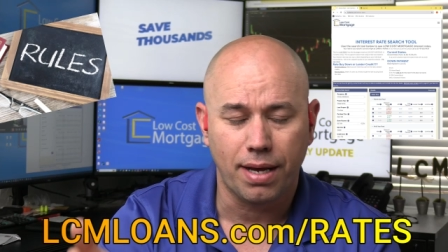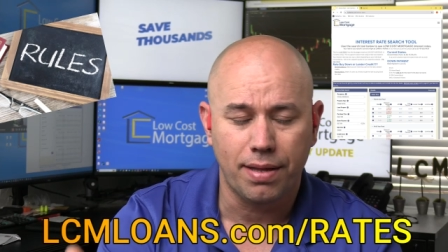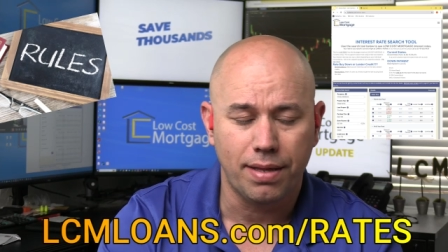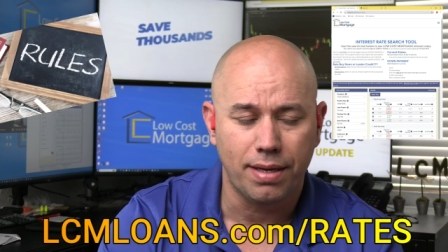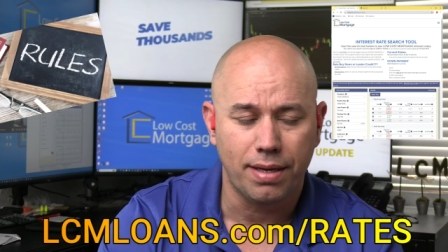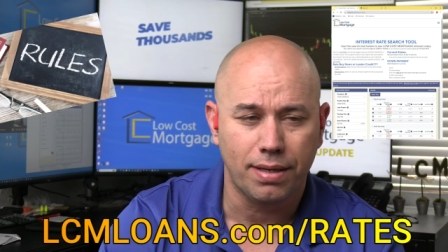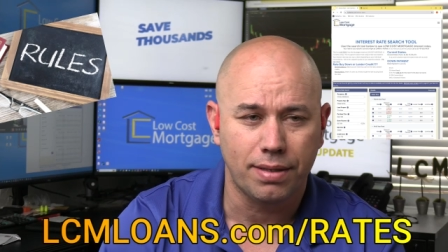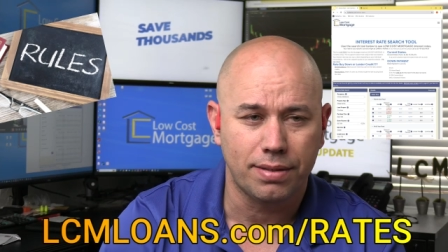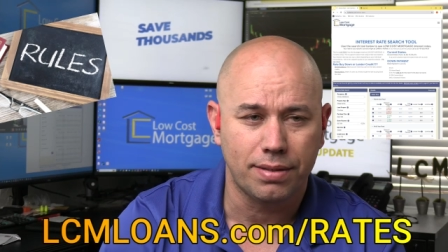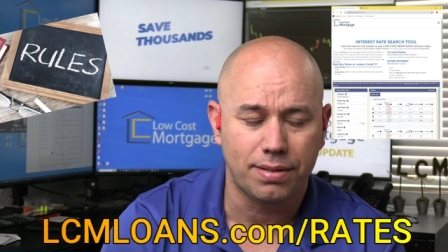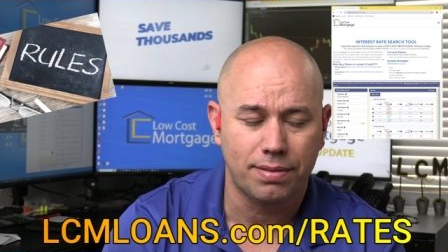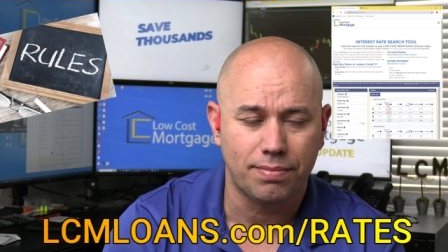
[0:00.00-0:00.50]
I
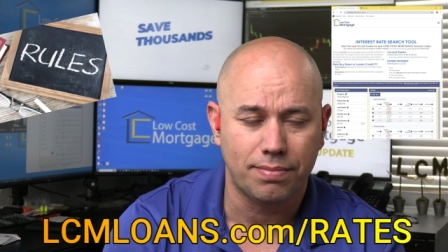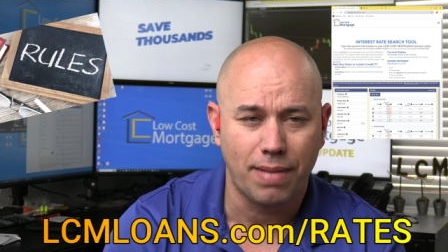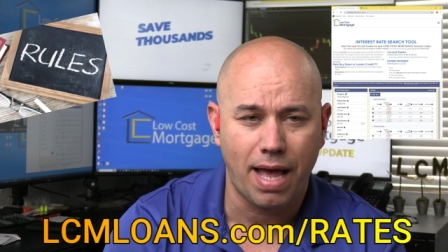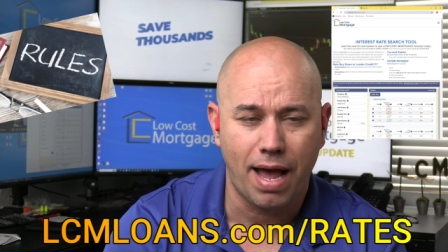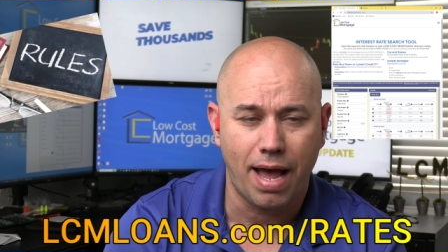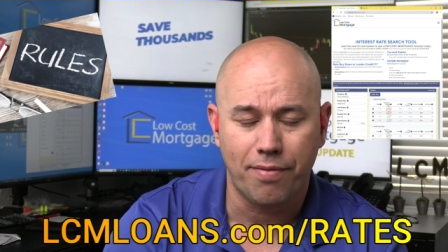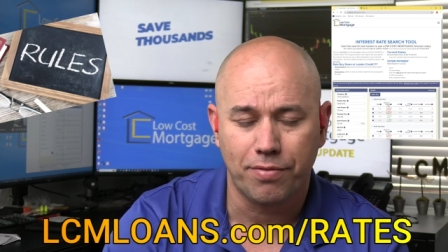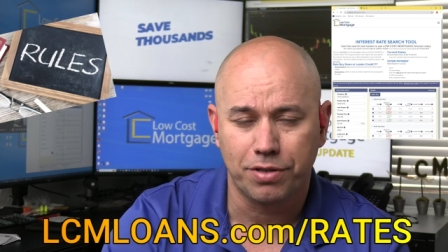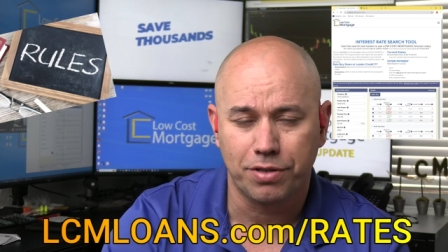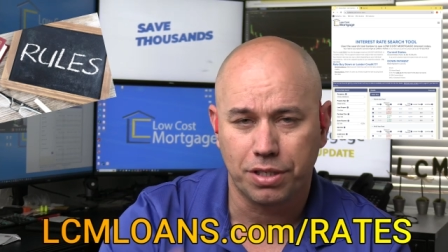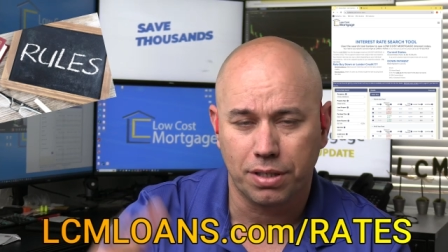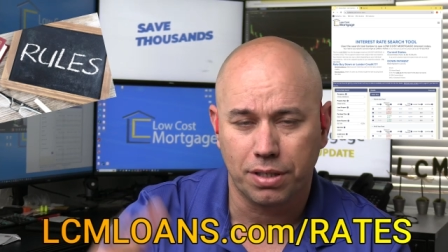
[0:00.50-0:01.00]
think it's
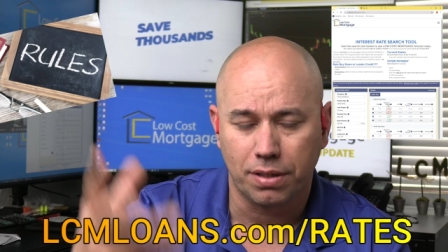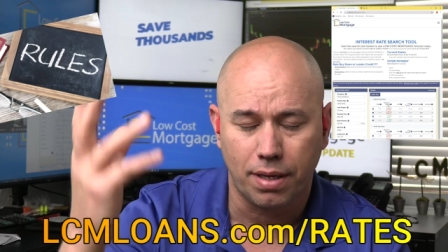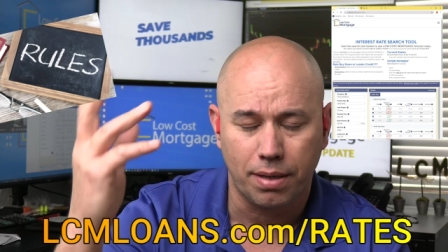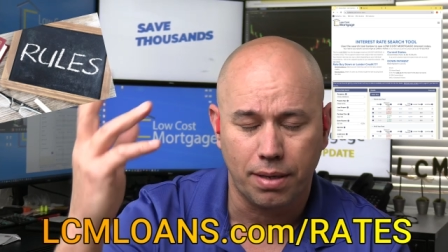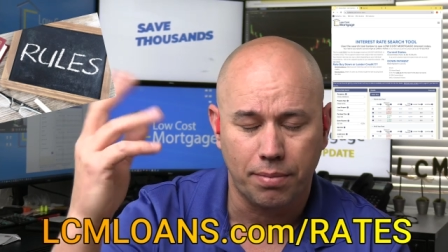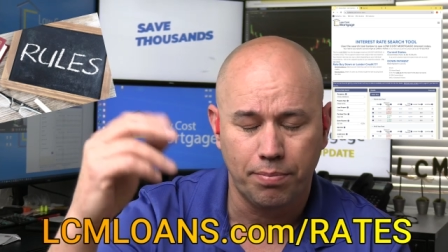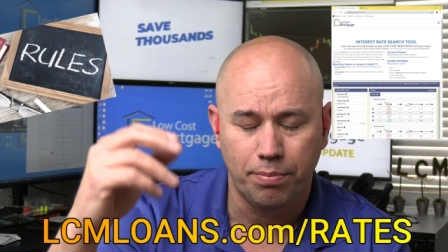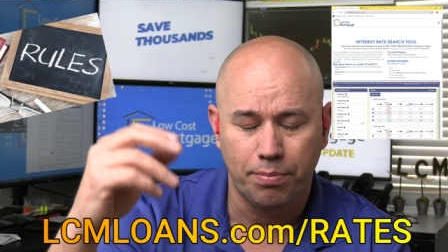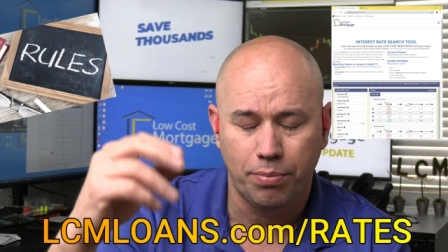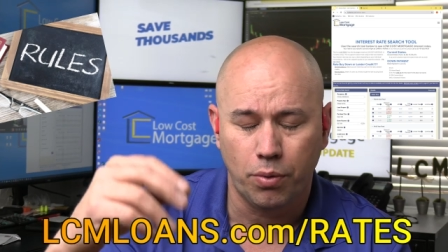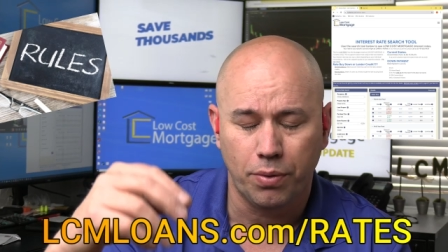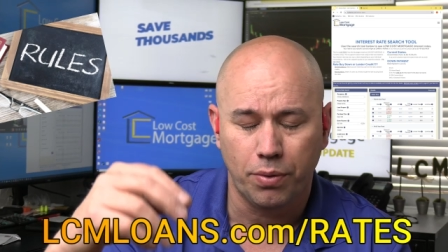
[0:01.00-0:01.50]
averaging
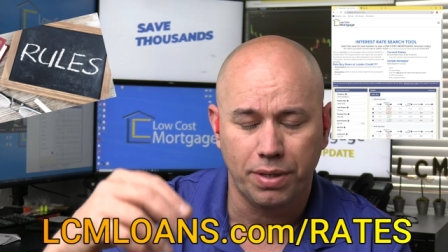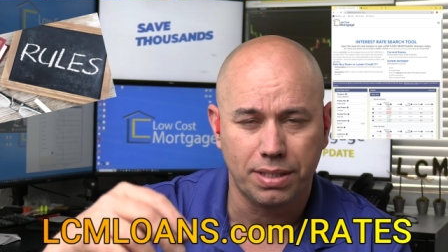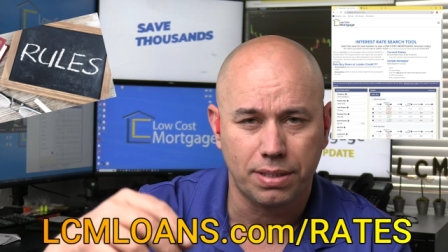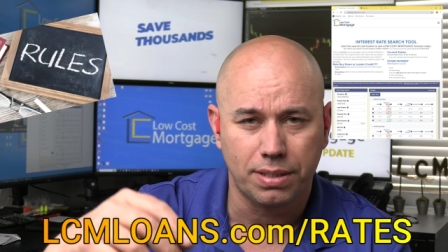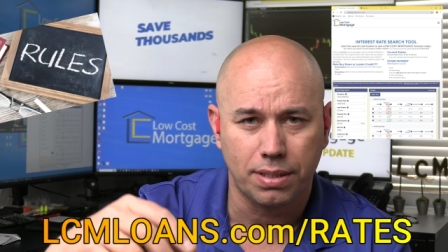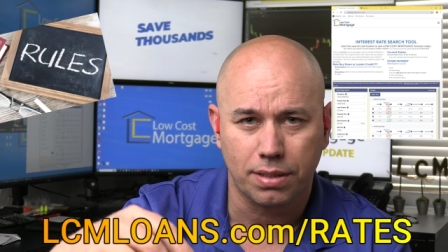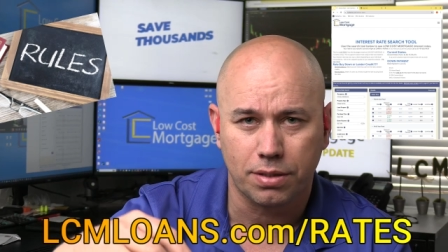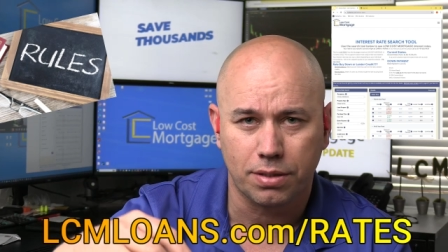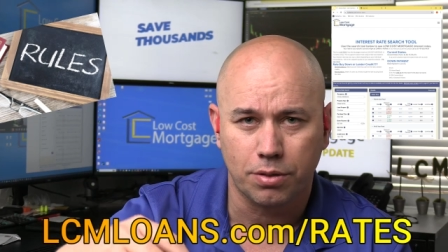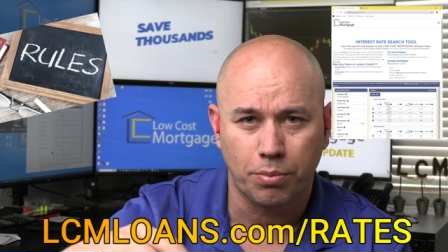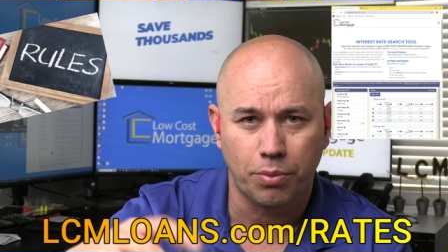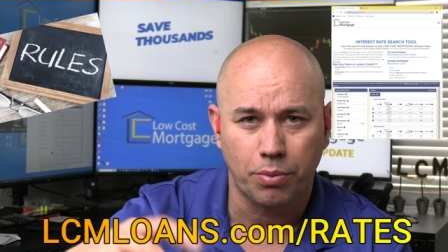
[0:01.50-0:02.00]
like
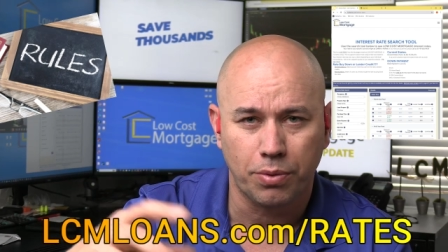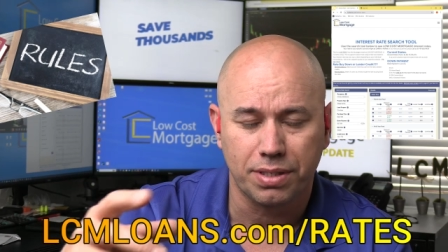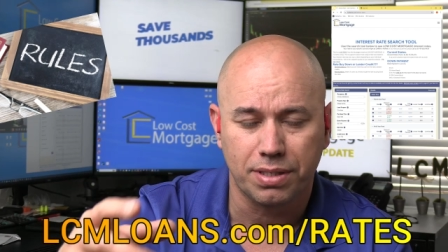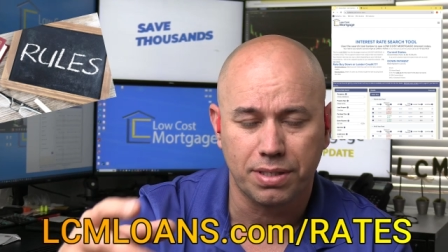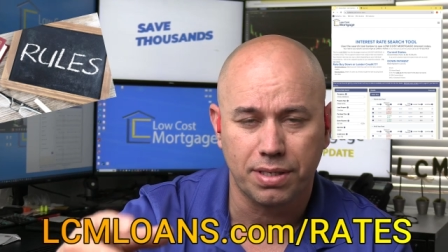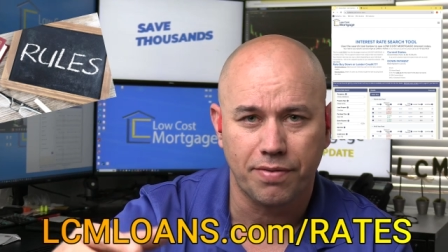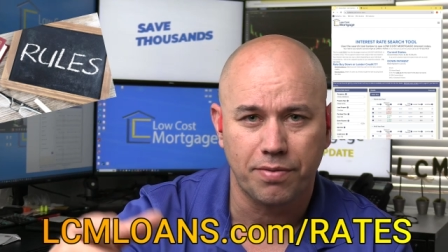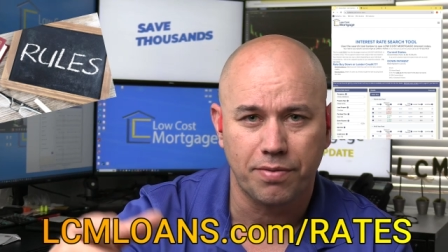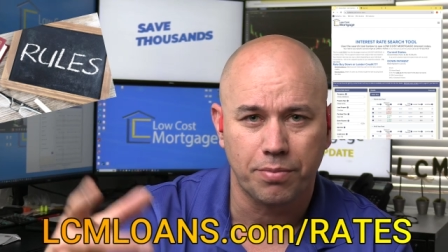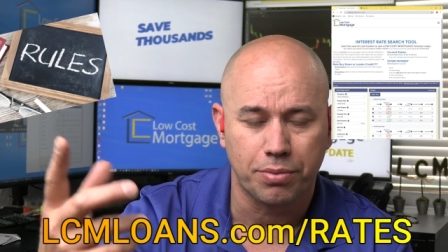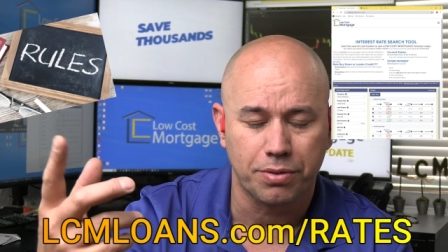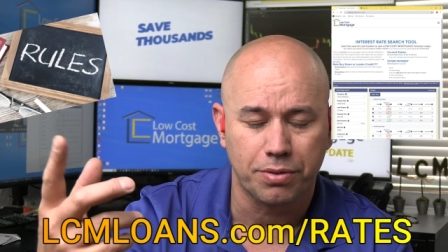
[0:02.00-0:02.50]
0.6 or
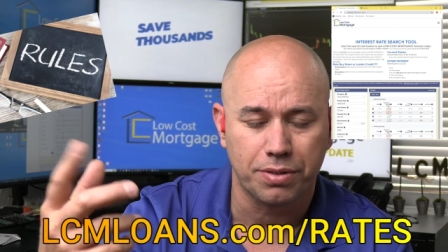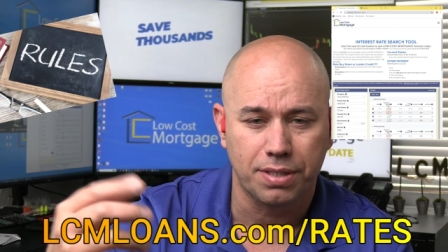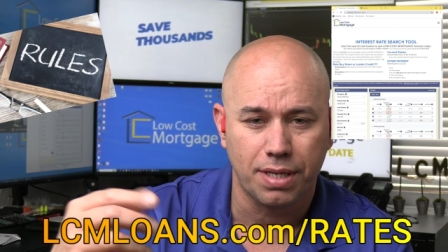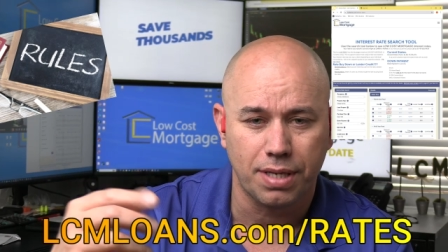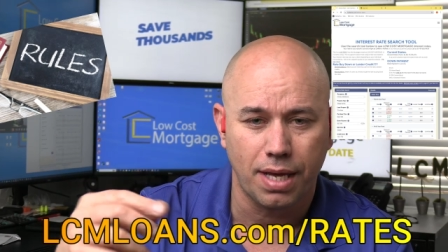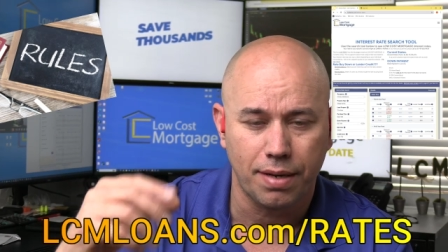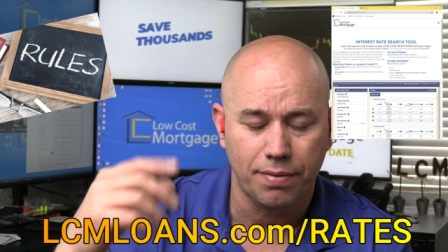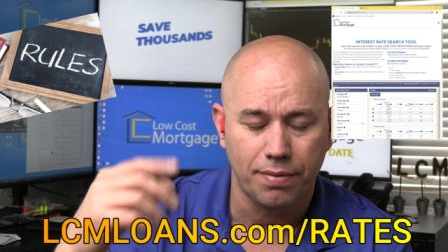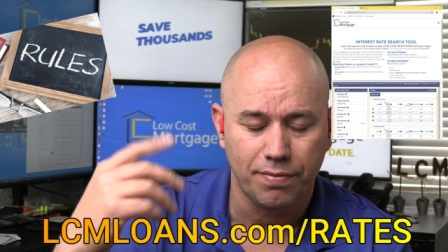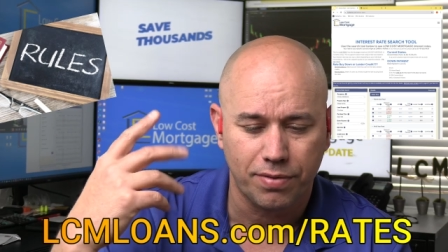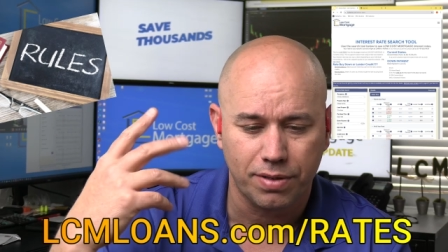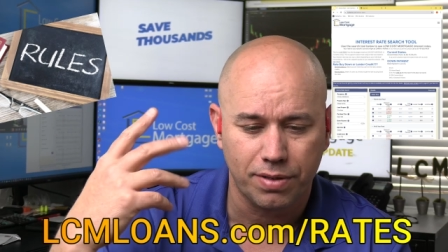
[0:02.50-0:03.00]

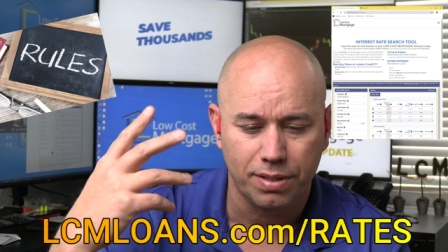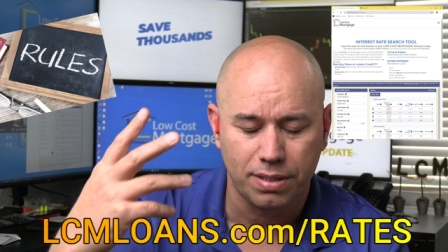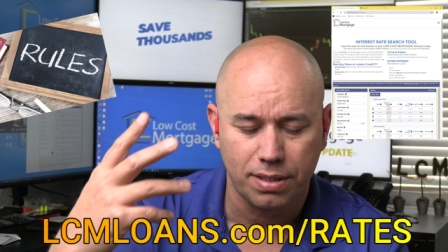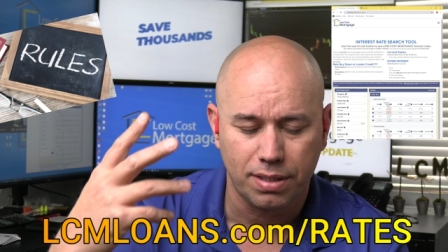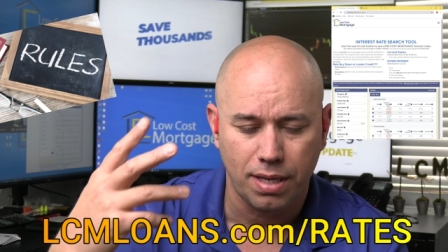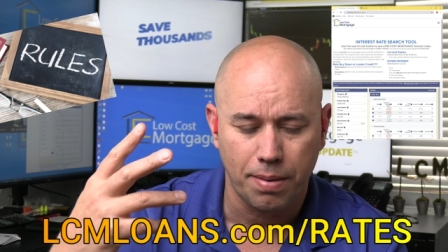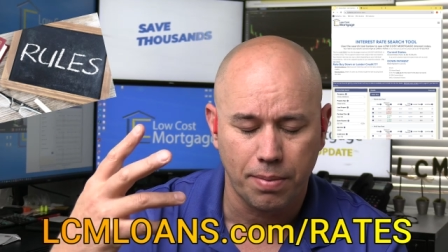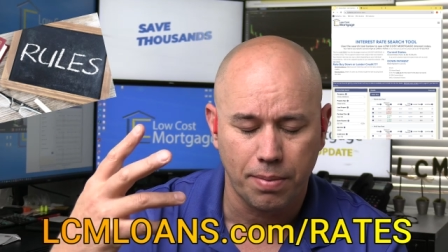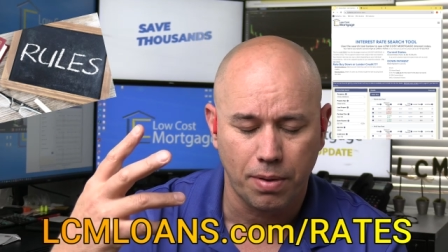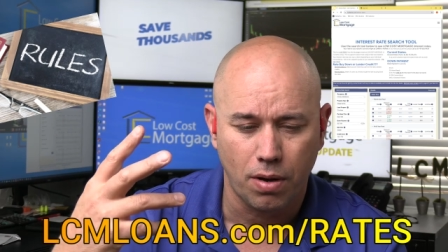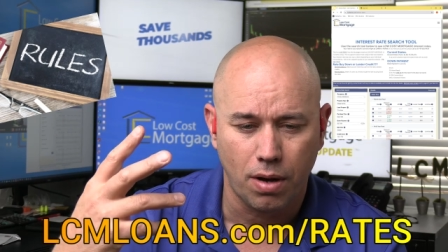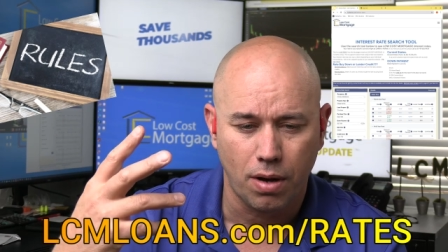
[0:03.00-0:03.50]
0.7% for the
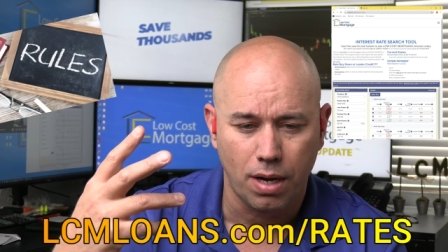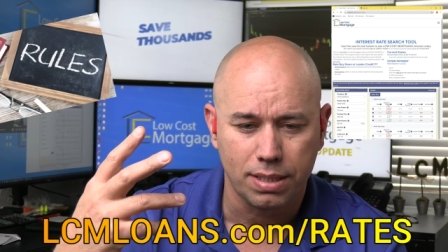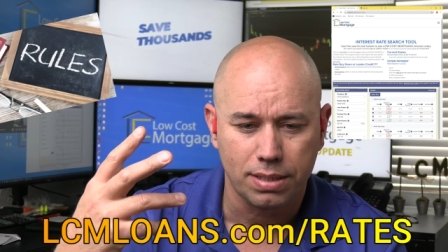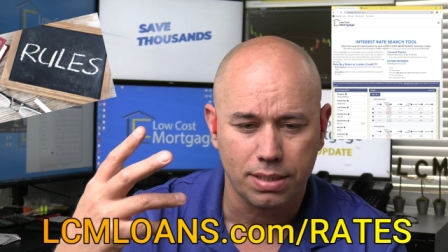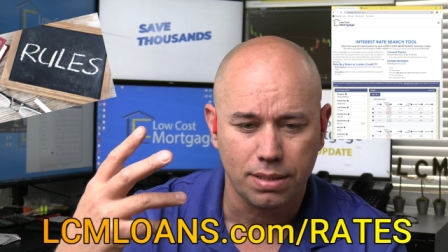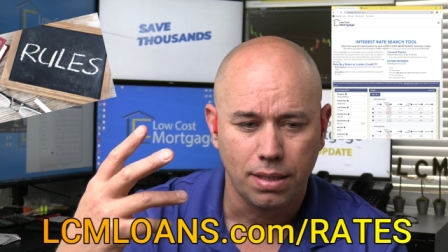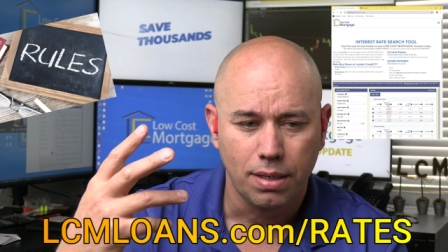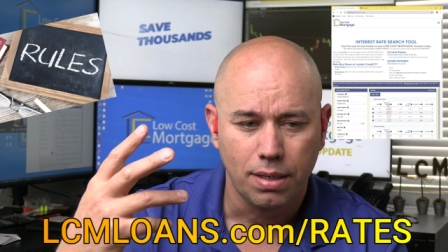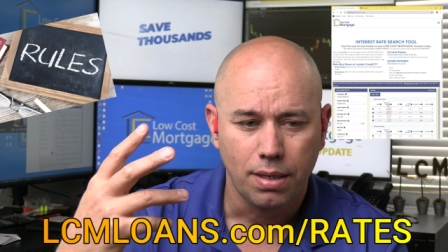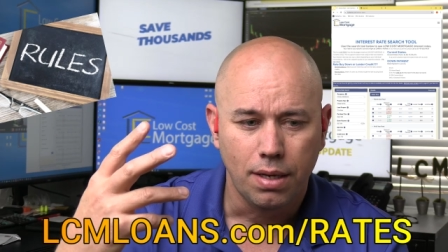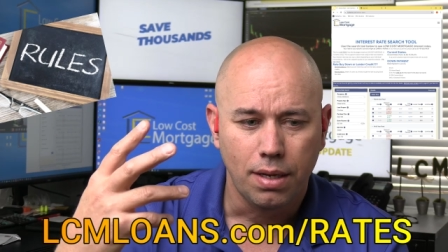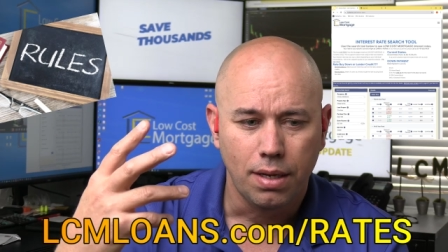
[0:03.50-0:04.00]
same cost.